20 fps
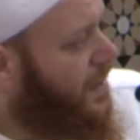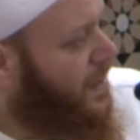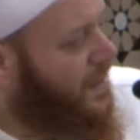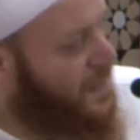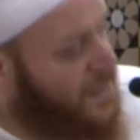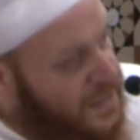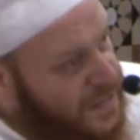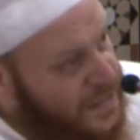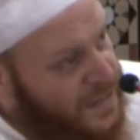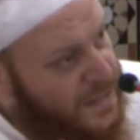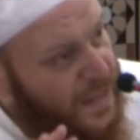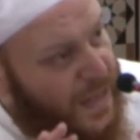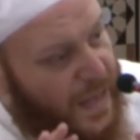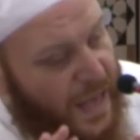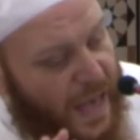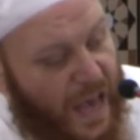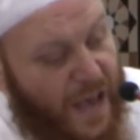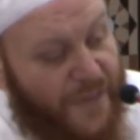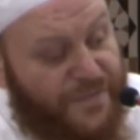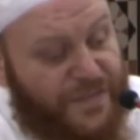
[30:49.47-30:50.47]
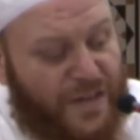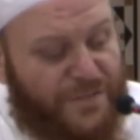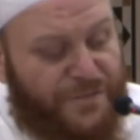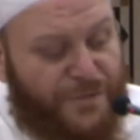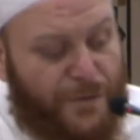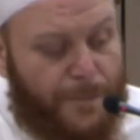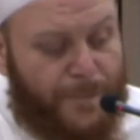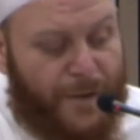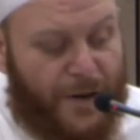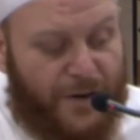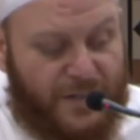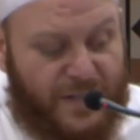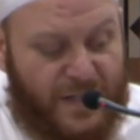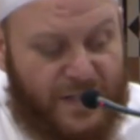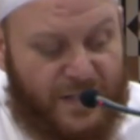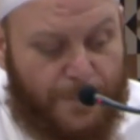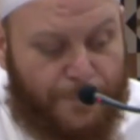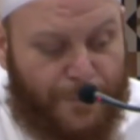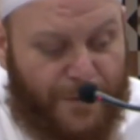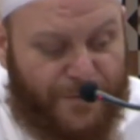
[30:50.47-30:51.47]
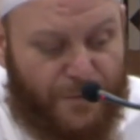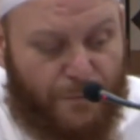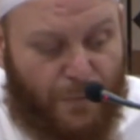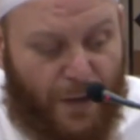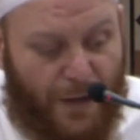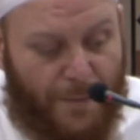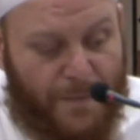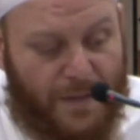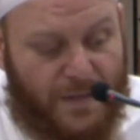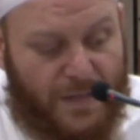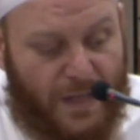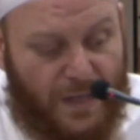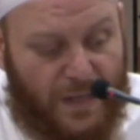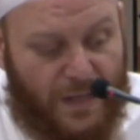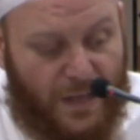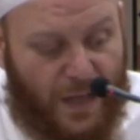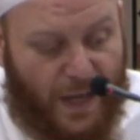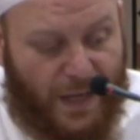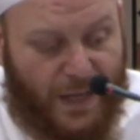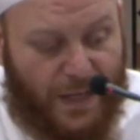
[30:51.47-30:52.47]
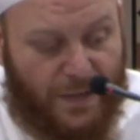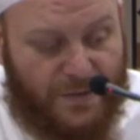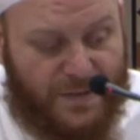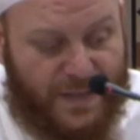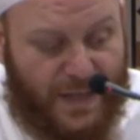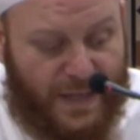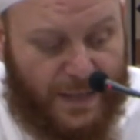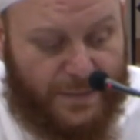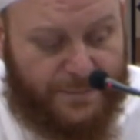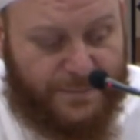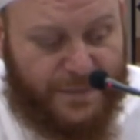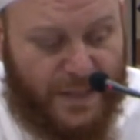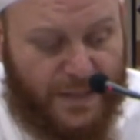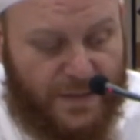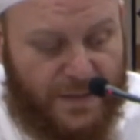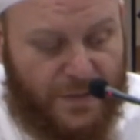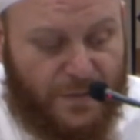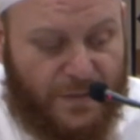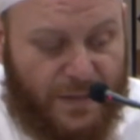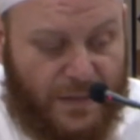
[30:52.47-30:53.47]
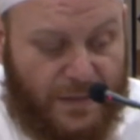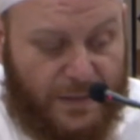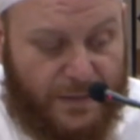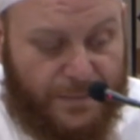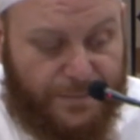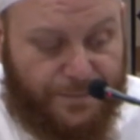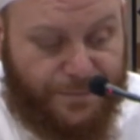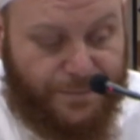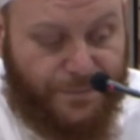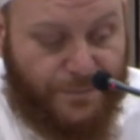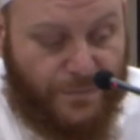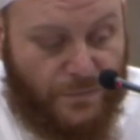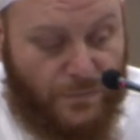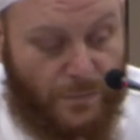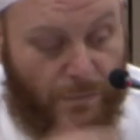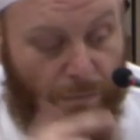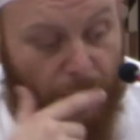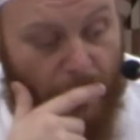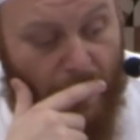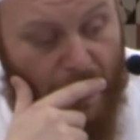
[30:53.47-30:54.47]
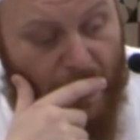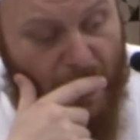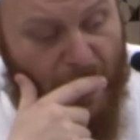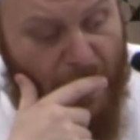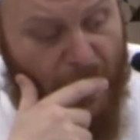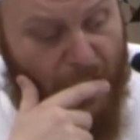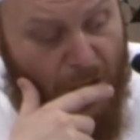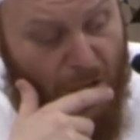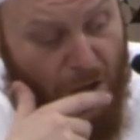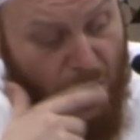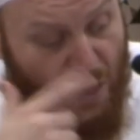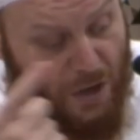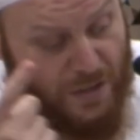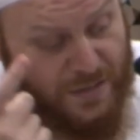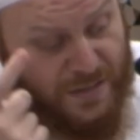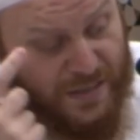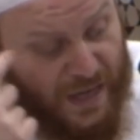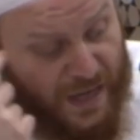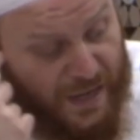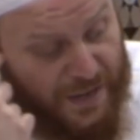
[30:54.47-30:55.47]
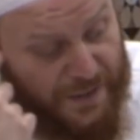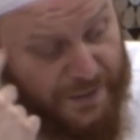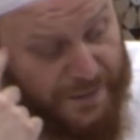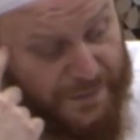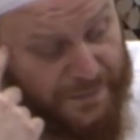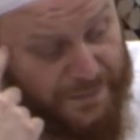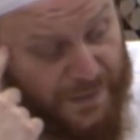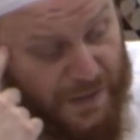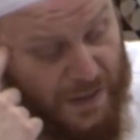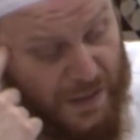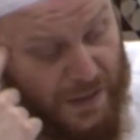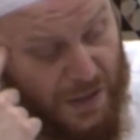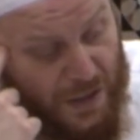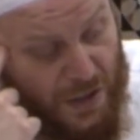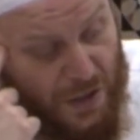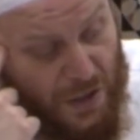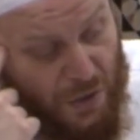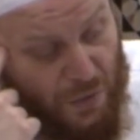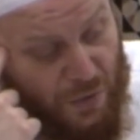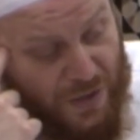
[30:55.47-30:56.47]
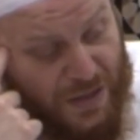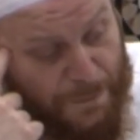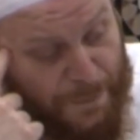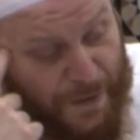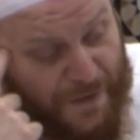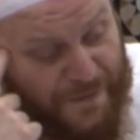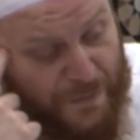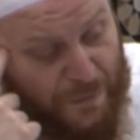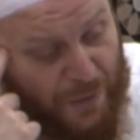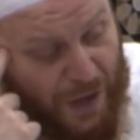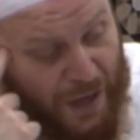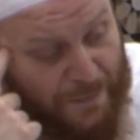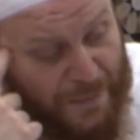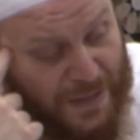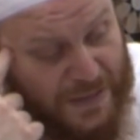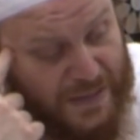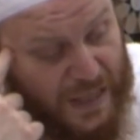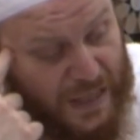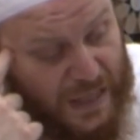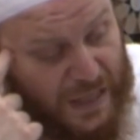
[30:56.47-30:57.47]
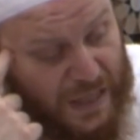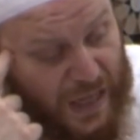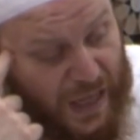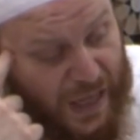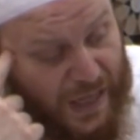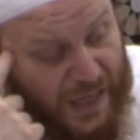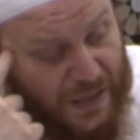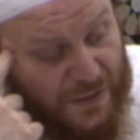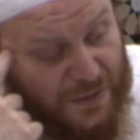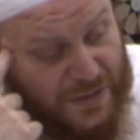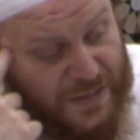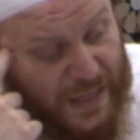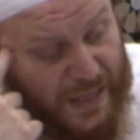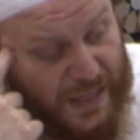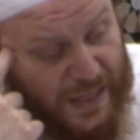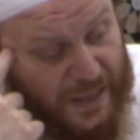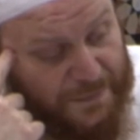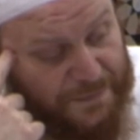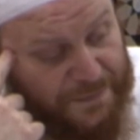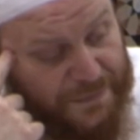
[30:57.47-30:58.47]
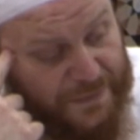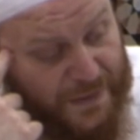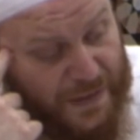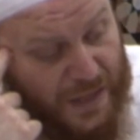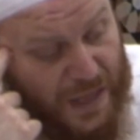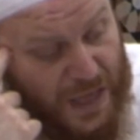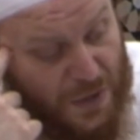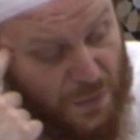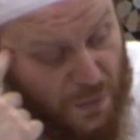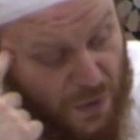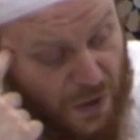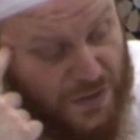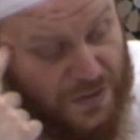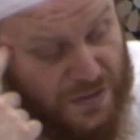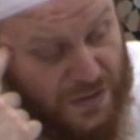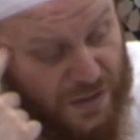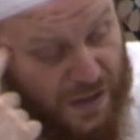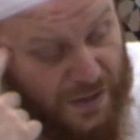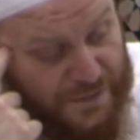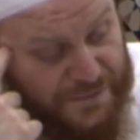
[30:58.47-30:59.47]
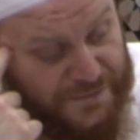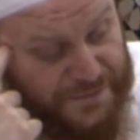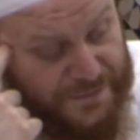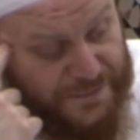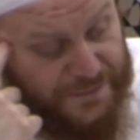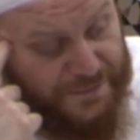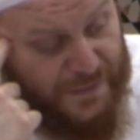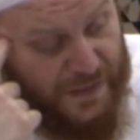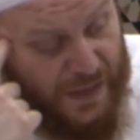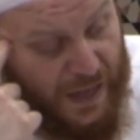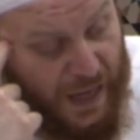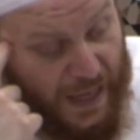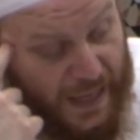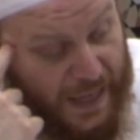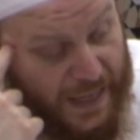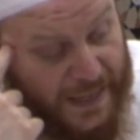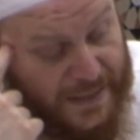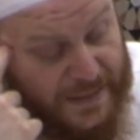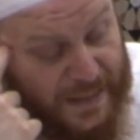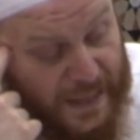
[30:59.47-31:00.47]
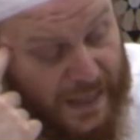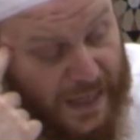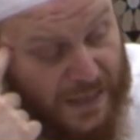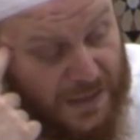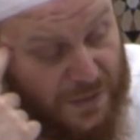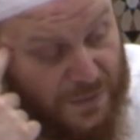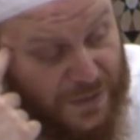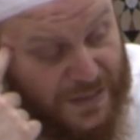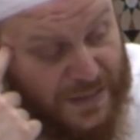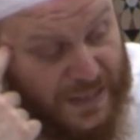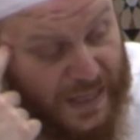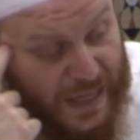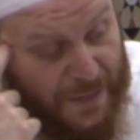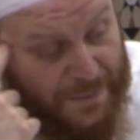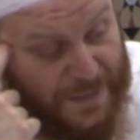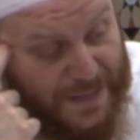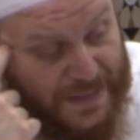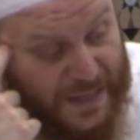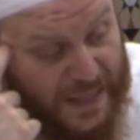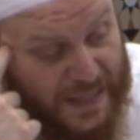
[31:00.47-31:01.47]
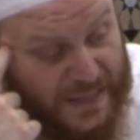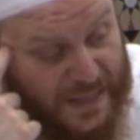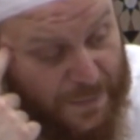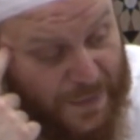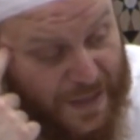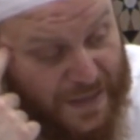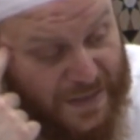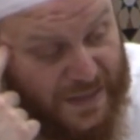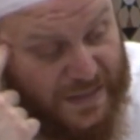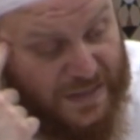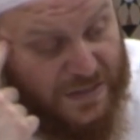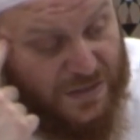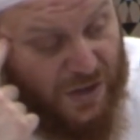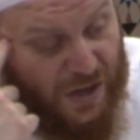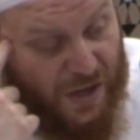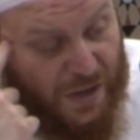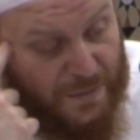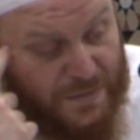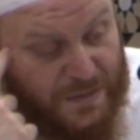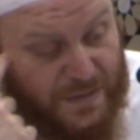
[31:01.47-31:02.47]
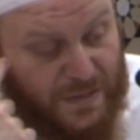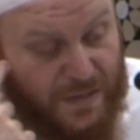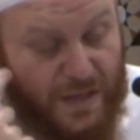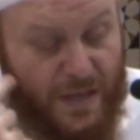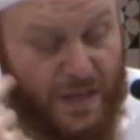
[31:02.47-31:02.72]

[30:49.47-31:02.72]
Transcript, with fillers: Just have that forbearance as the Prophet Muhammad tells us. Also, what the Prophet Muhammad he warns of, he says about these times